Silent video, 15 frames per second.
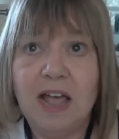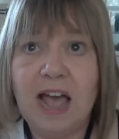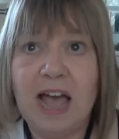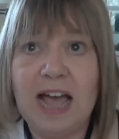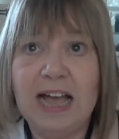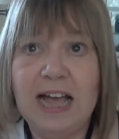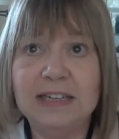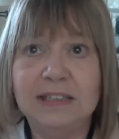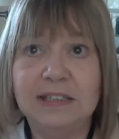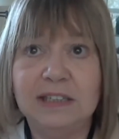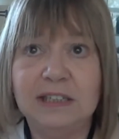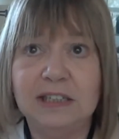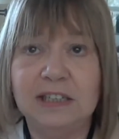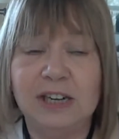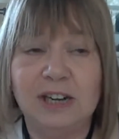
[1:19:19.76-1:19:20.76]
and,
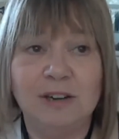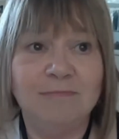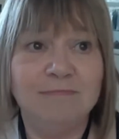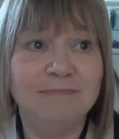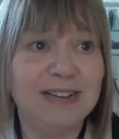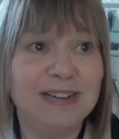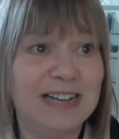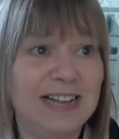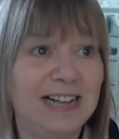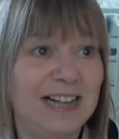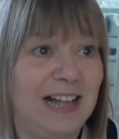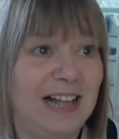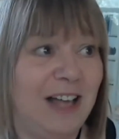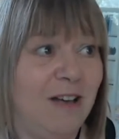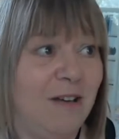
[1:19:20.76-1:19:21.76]
you know,
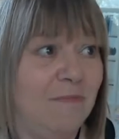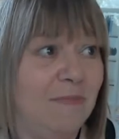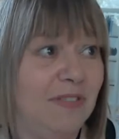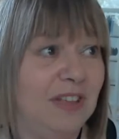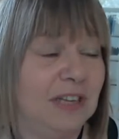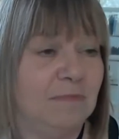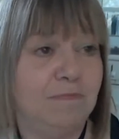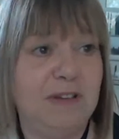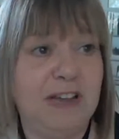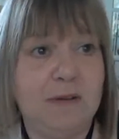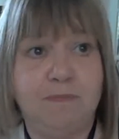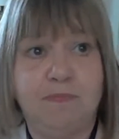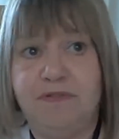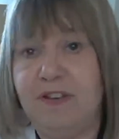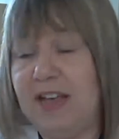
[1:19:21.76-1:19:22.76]
this big
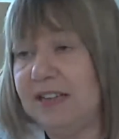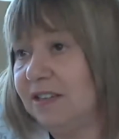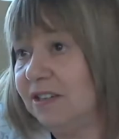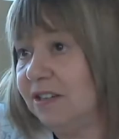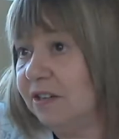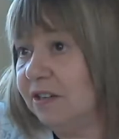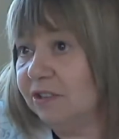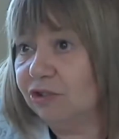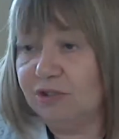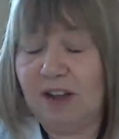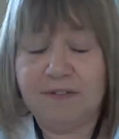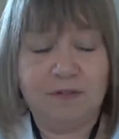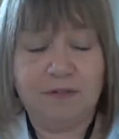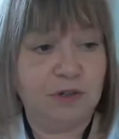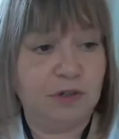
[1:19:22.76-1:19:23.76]
professor
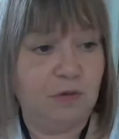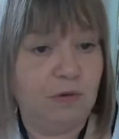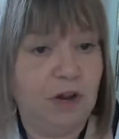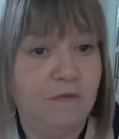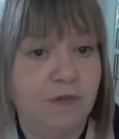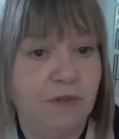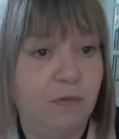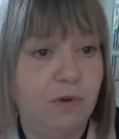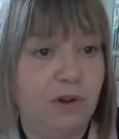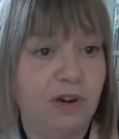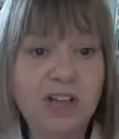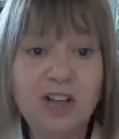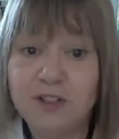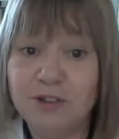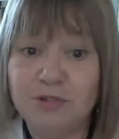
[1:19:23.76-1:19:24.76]
travels all over the world.
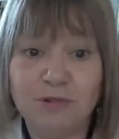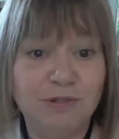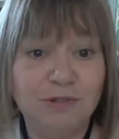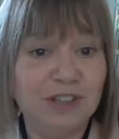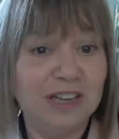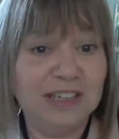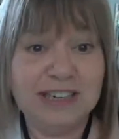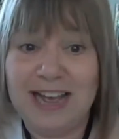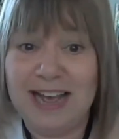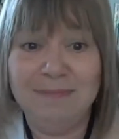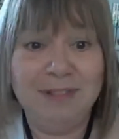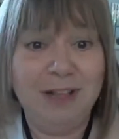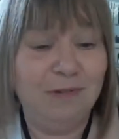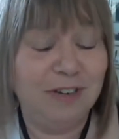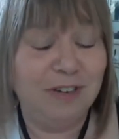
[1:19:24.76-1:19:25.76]
The truth is,
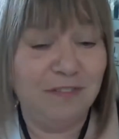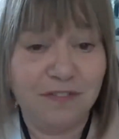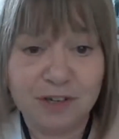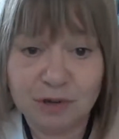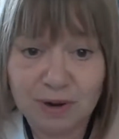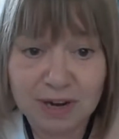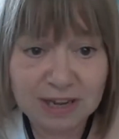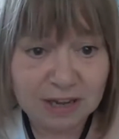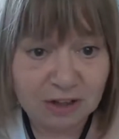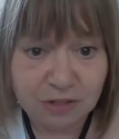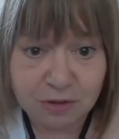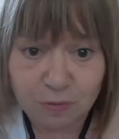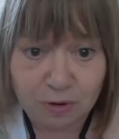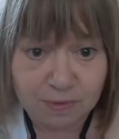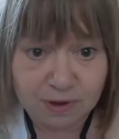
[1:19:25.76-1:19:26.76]
I'm no different to any
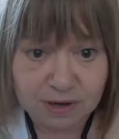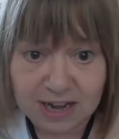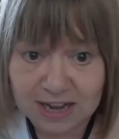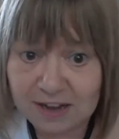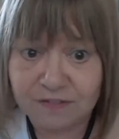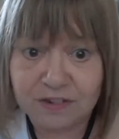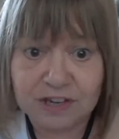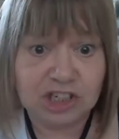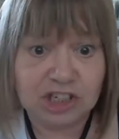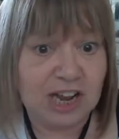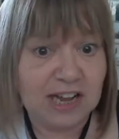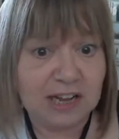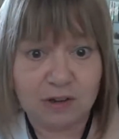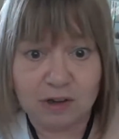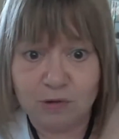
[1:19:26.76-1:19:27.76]
other woman. I have to
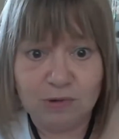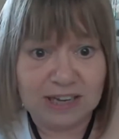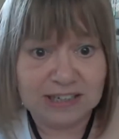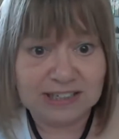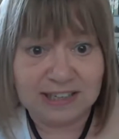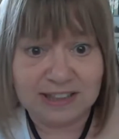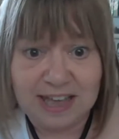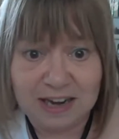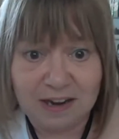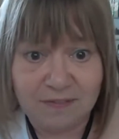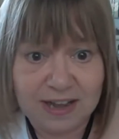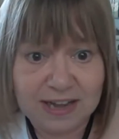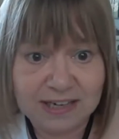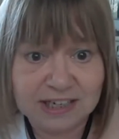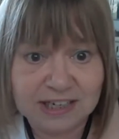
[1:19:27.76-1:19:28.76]
check who gets in the
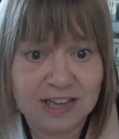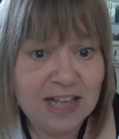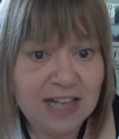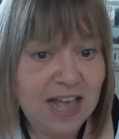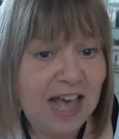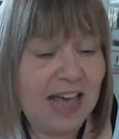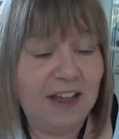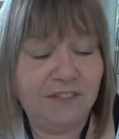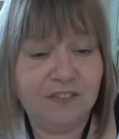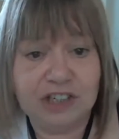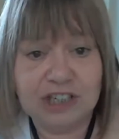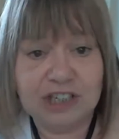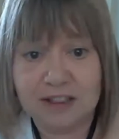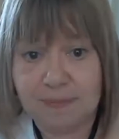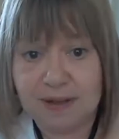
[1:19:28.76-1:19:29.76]
elevator. I have to
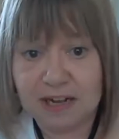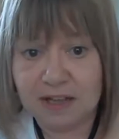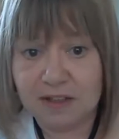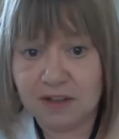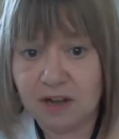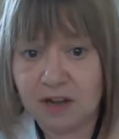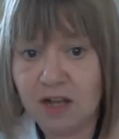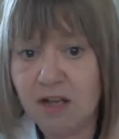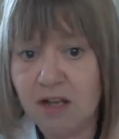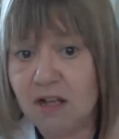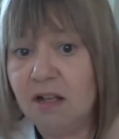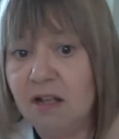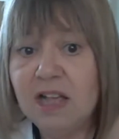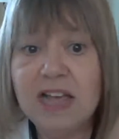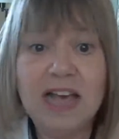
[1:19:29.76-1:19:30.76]
check the back of the car.